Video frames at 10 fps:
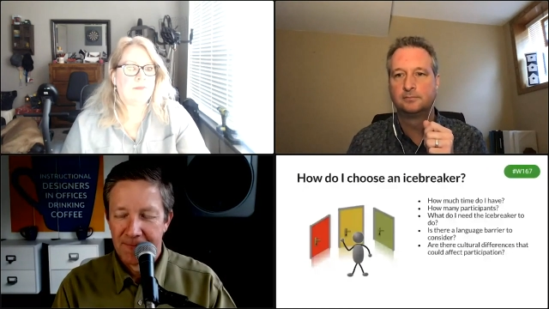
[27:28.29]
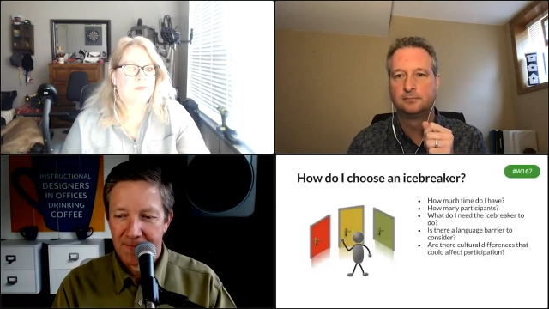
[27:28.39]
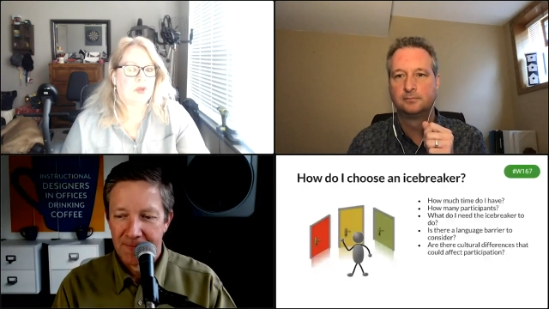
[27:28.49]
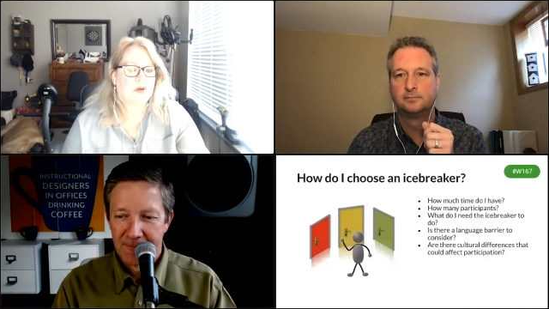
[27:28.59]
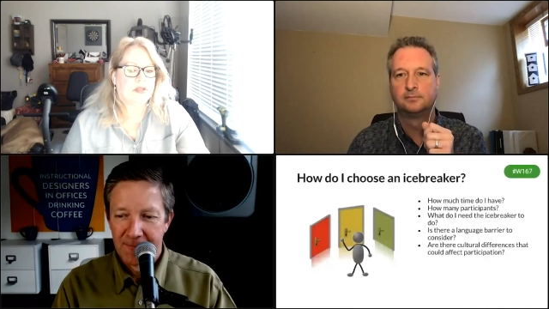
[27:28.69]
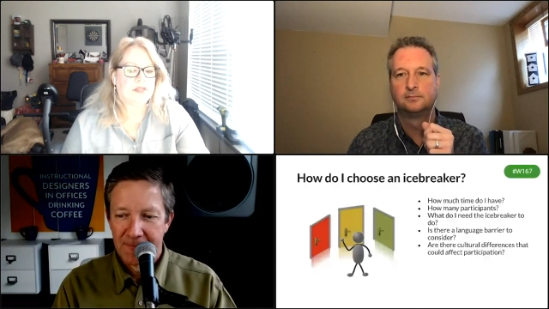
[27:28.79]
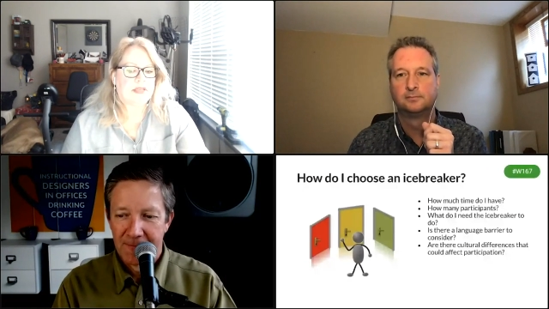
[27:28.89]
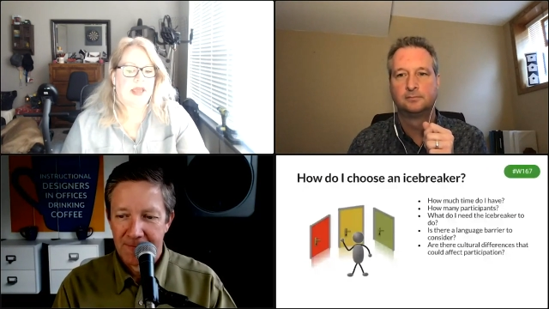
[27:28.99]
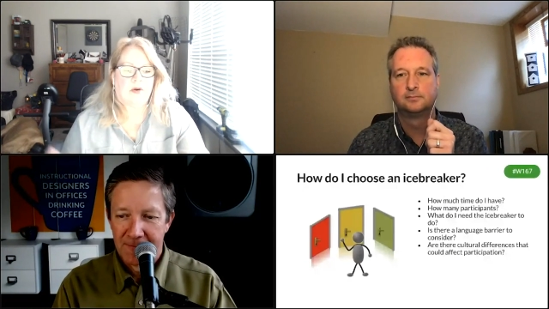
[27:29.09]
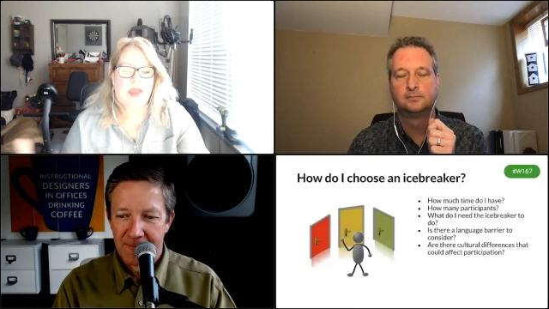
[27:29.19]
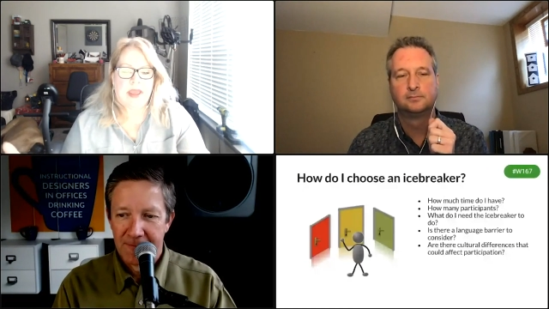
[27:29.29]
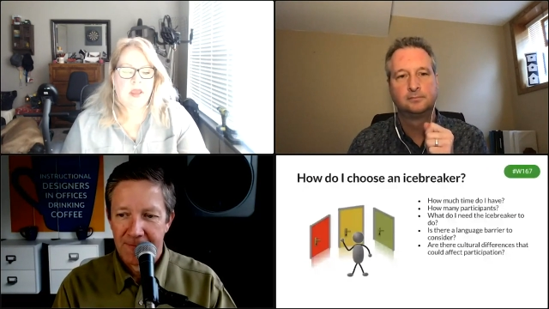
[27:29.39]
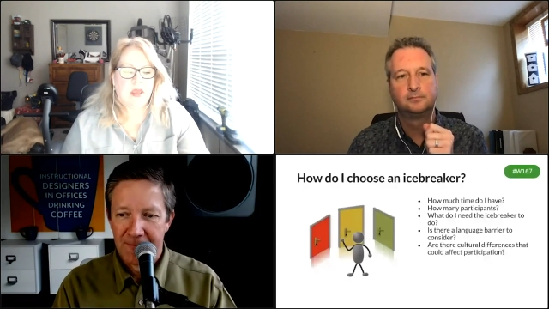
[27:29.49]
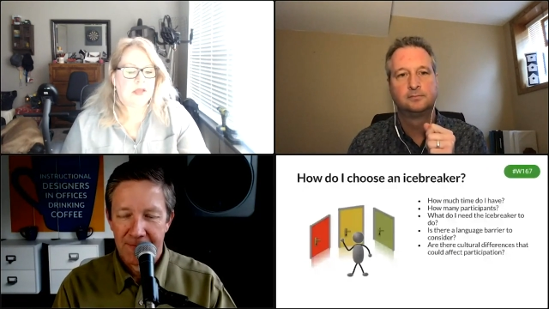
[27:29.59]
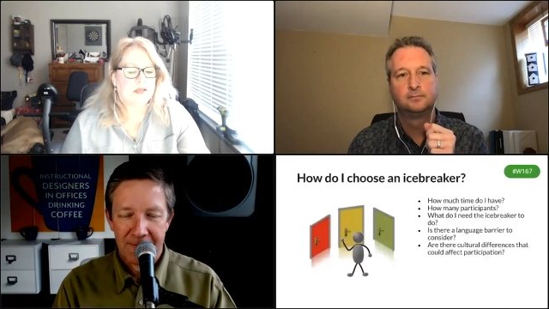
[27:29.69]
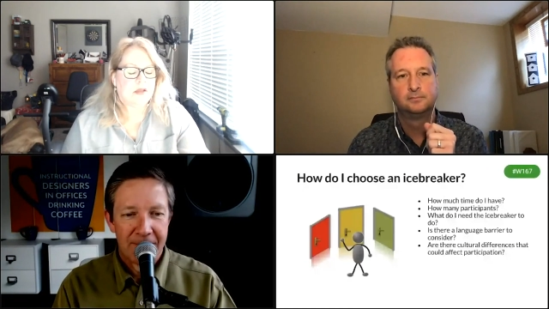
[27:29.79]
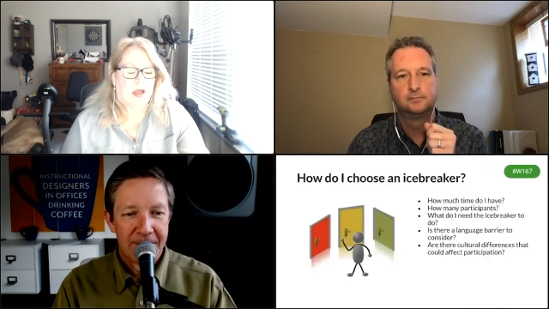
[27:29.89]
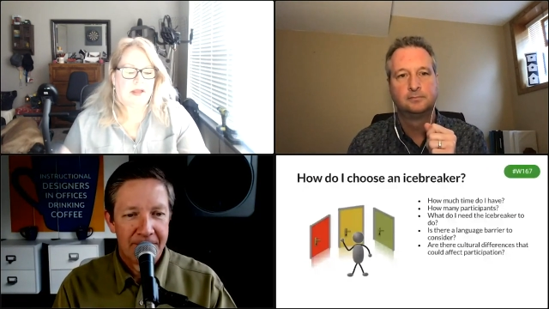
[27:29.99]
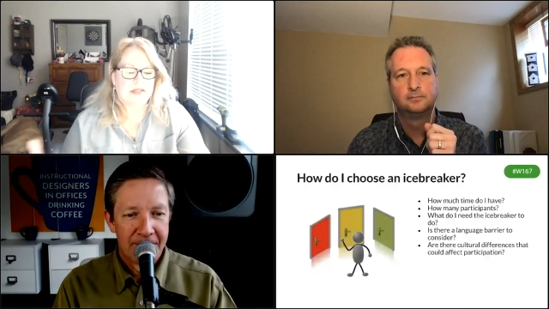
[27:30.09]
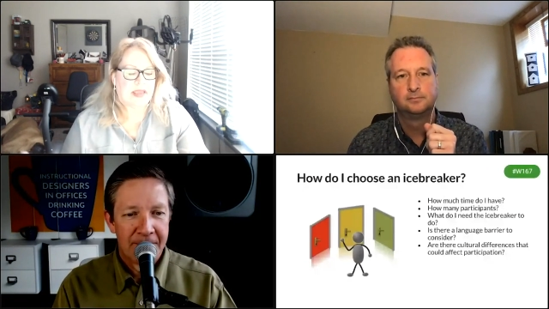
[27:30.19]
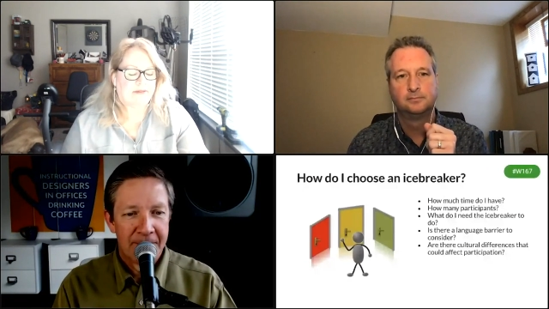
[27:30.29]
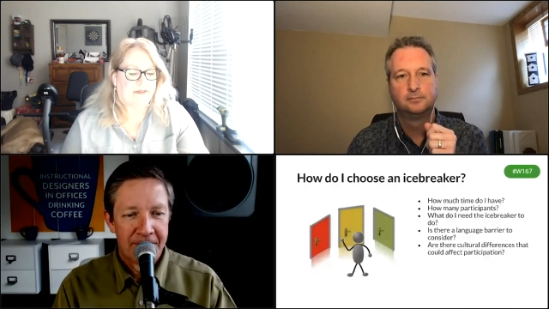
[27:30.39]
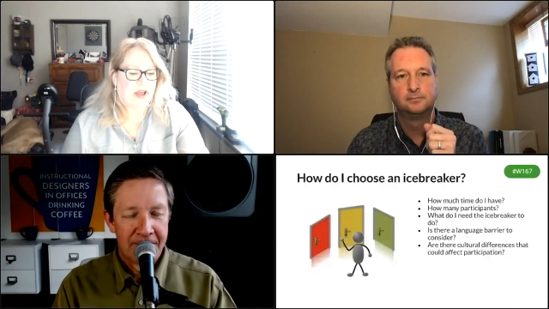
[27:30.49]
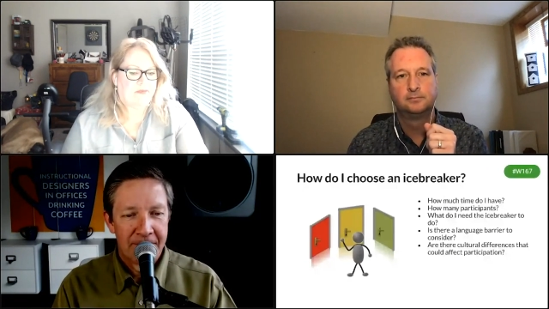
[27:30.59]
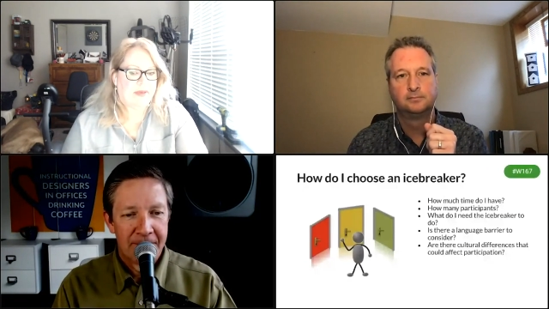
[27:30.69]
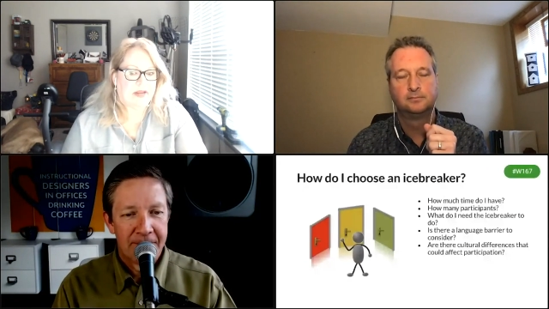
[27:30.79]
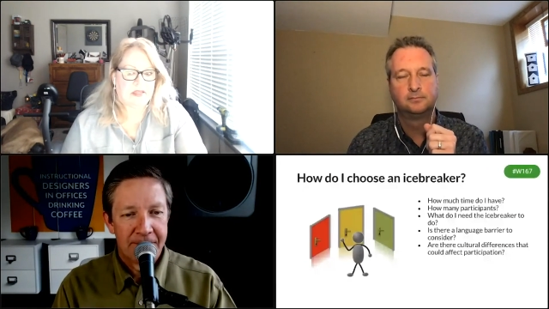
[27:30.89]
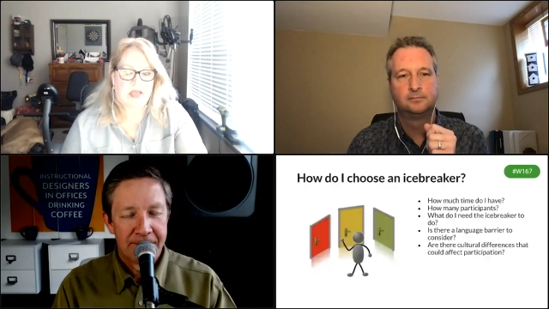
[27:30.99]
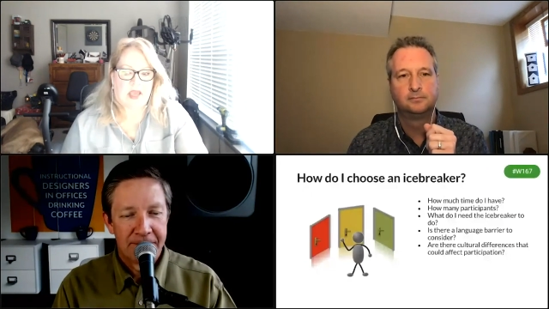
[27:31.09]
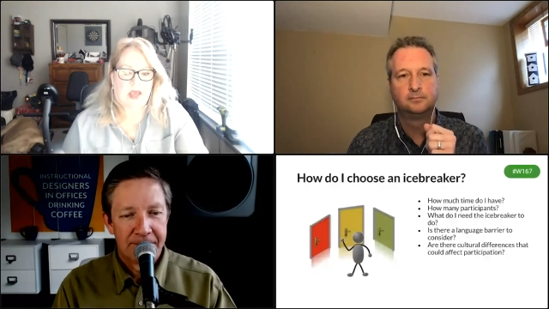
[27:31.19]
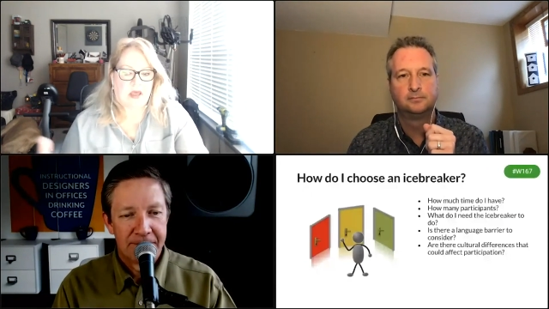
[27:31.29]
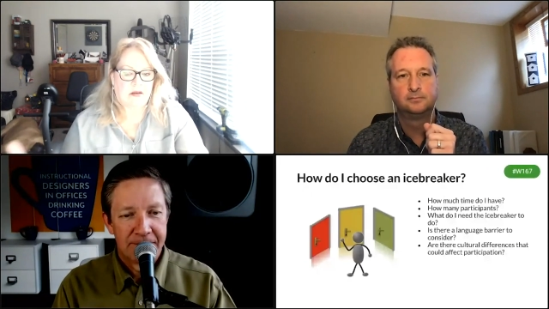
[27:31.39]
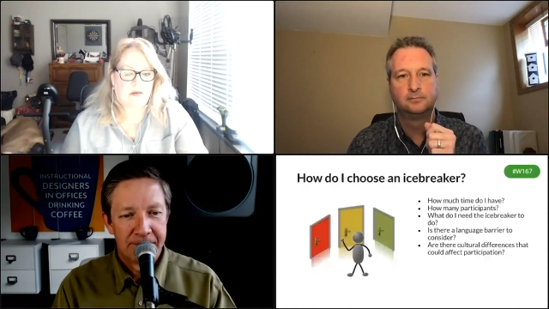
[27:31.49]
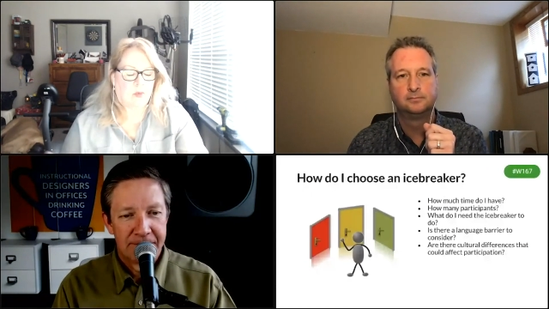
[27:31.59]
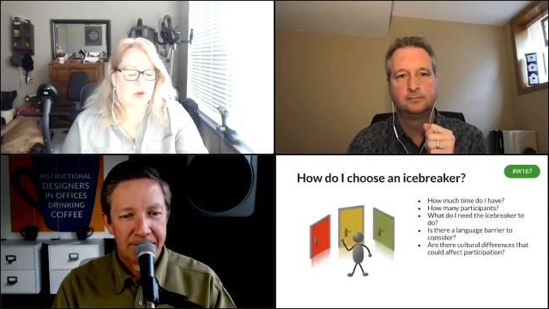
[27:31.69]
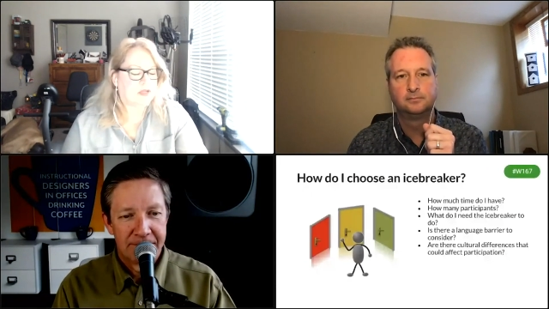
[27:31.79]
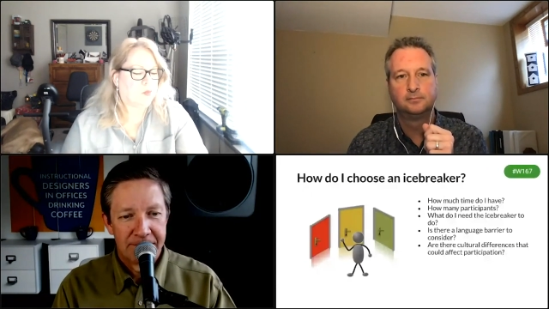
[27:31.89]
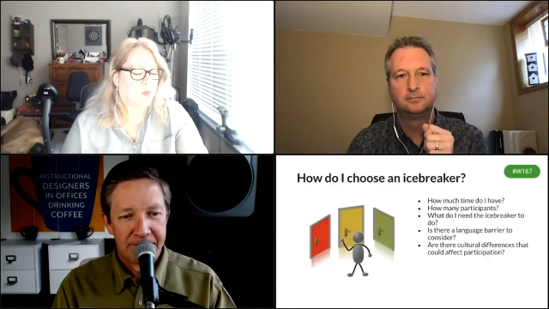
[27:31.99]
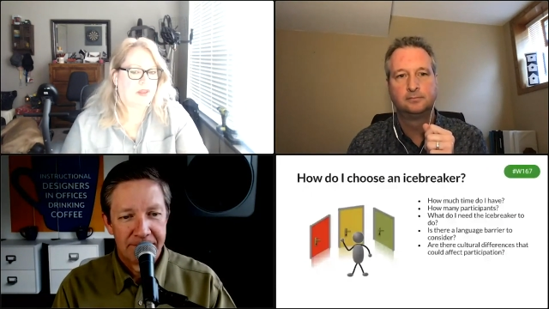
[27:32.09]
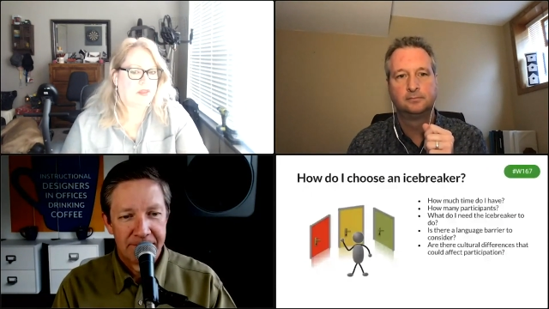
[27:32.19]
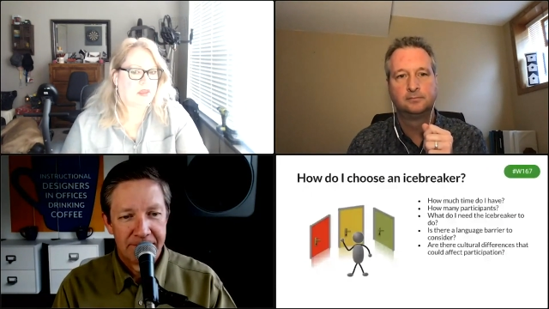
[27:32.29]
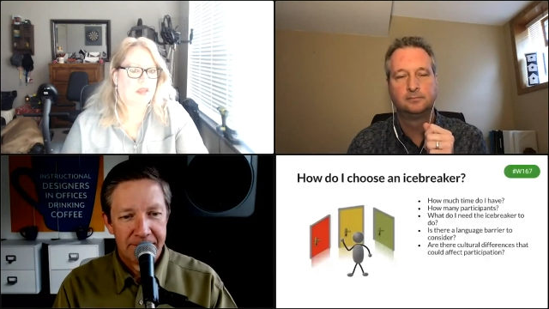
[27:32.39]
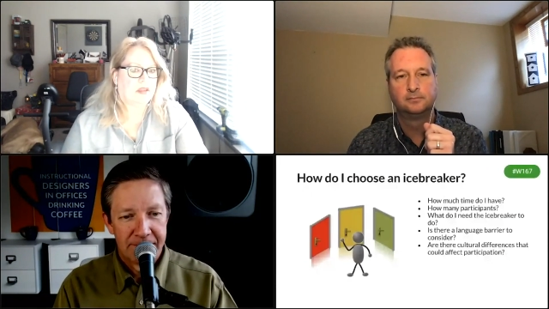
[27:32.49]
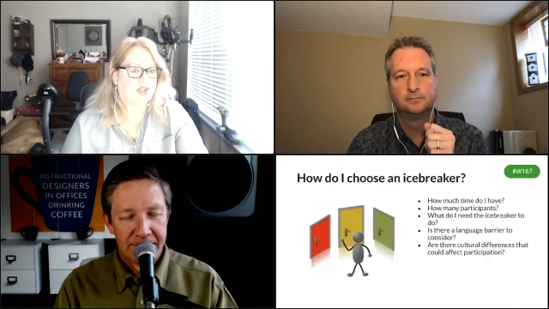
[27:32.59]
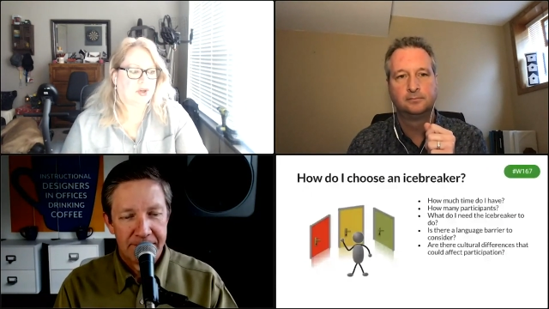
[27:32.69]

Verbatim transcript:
Speaker 1: you can say, okay, uh, take five minutes. And what is one thing that you're